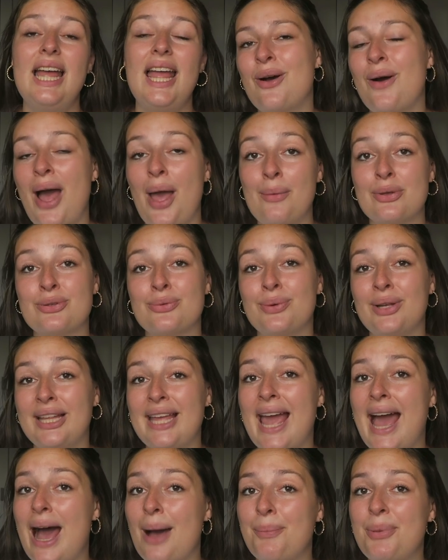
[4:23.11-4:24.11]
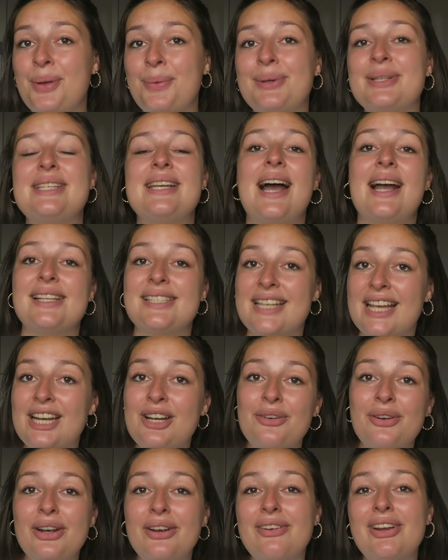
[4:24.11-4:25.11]
So I was really happy with the
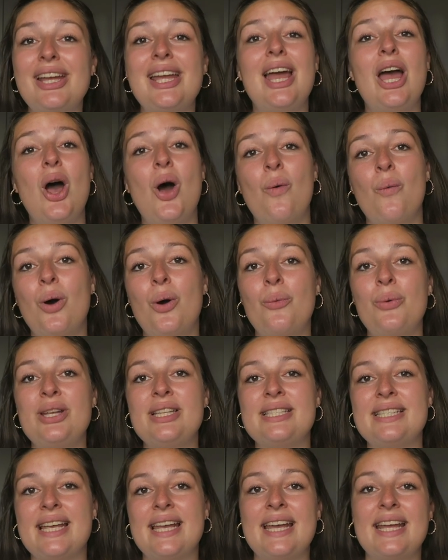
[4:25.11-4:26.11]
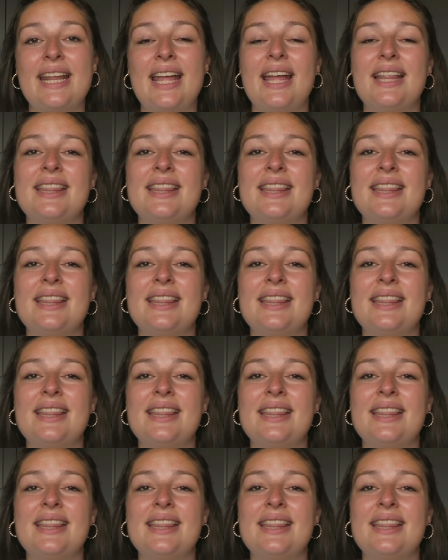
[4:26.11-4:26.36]
itinerary, what we did.